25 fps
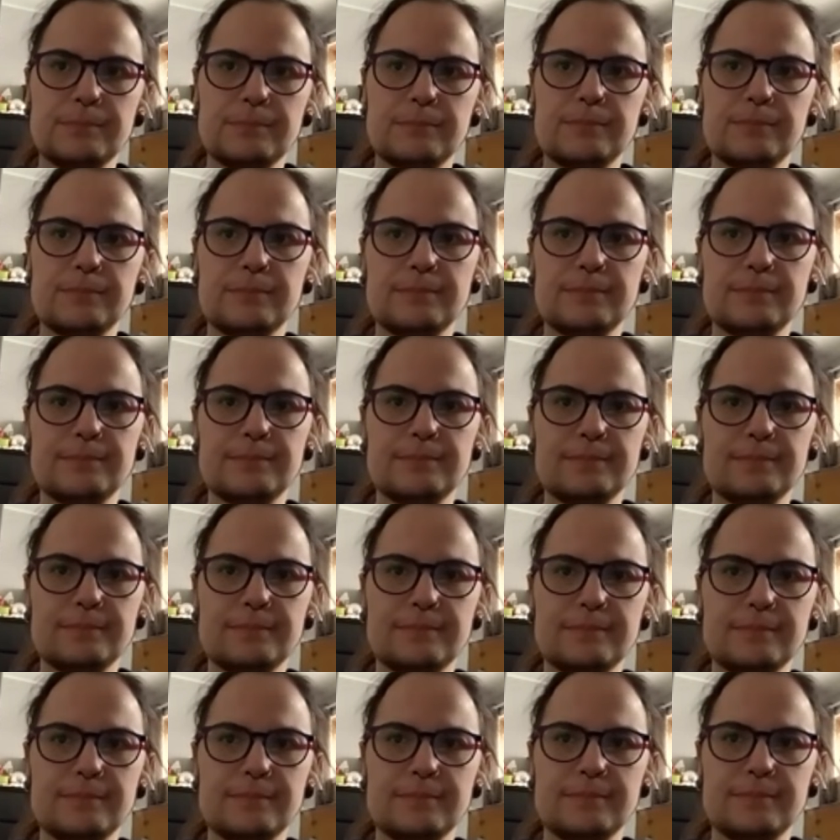
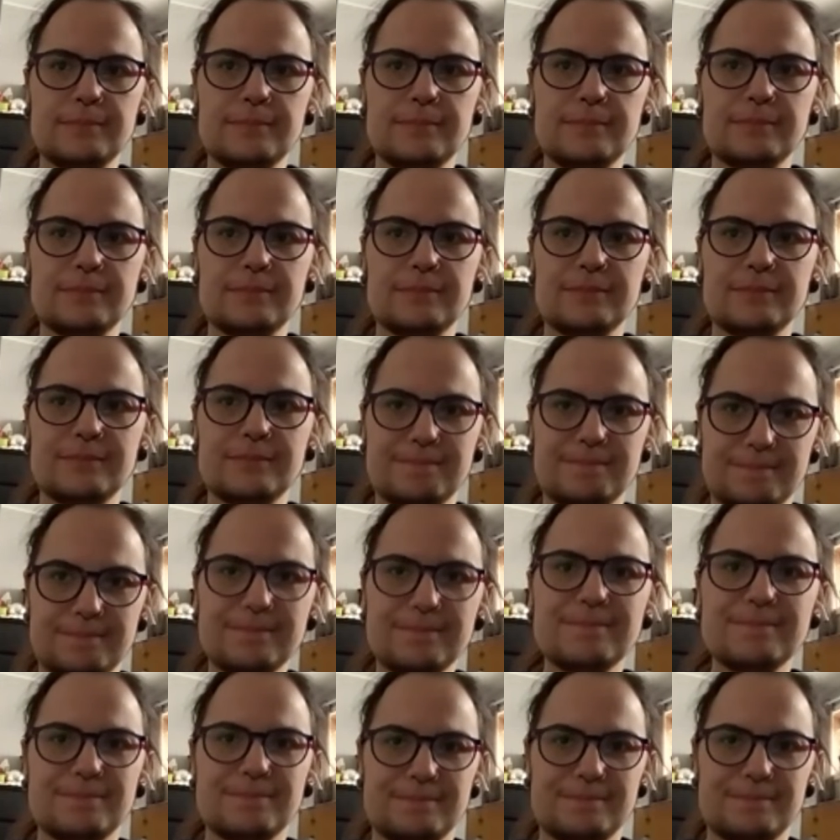
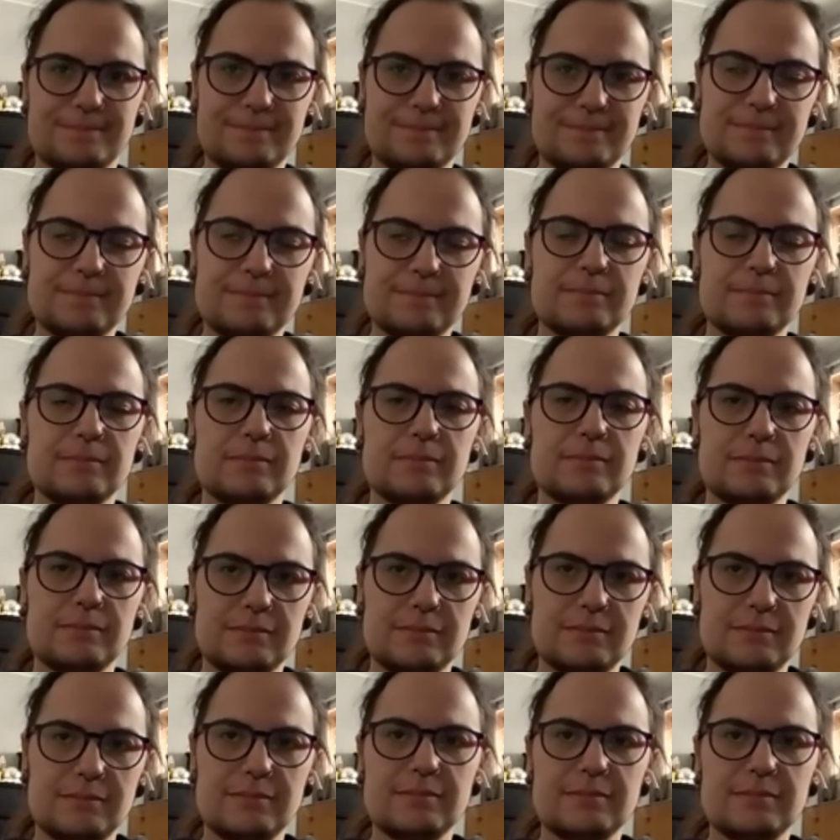
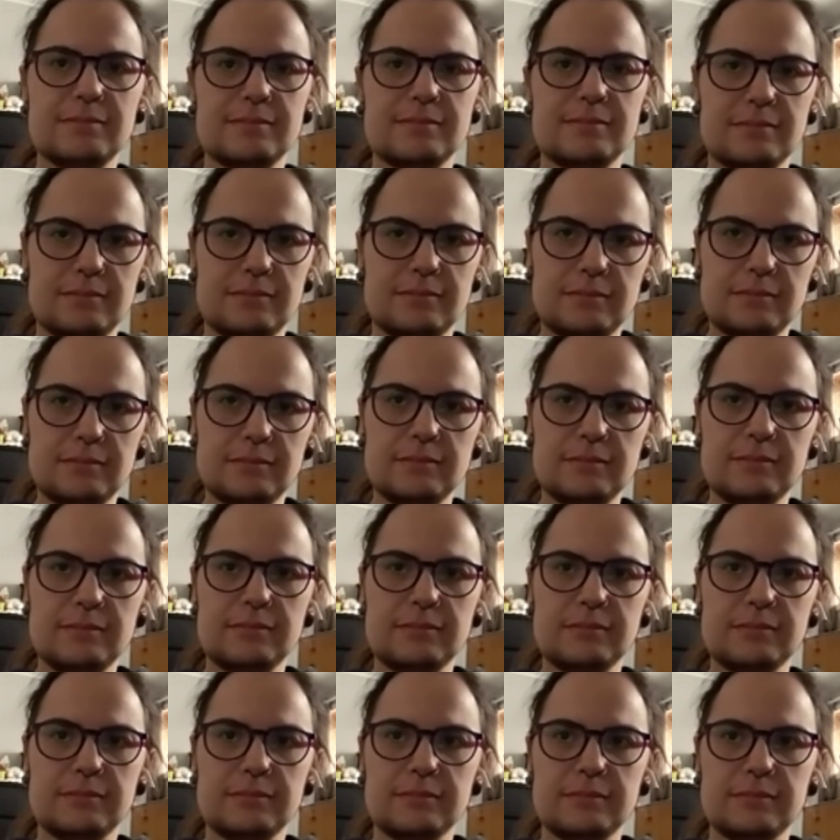
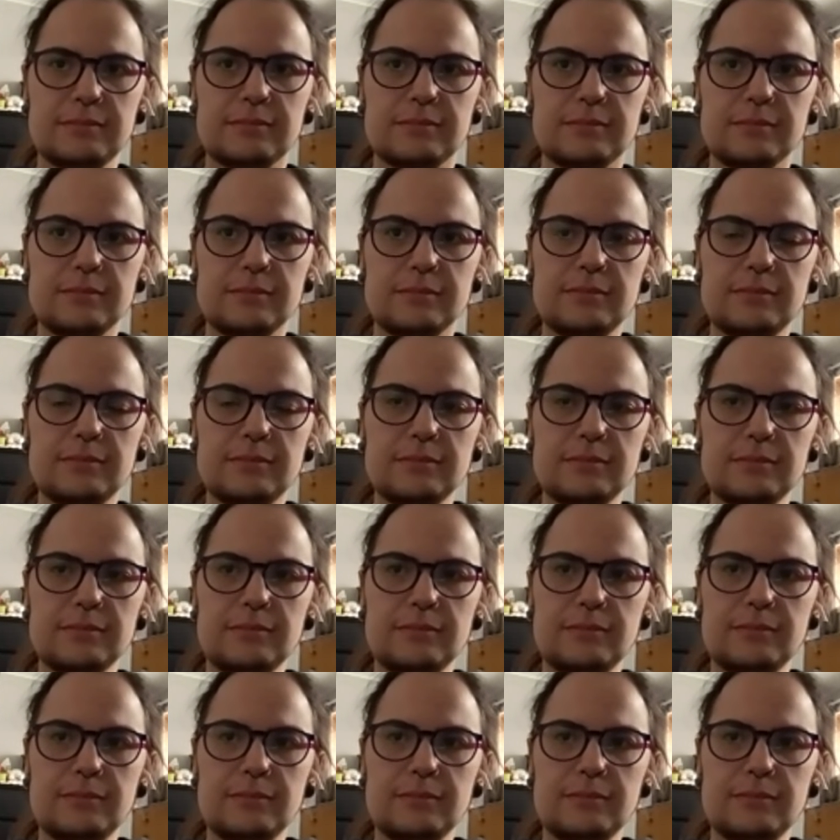The person shown says nothing.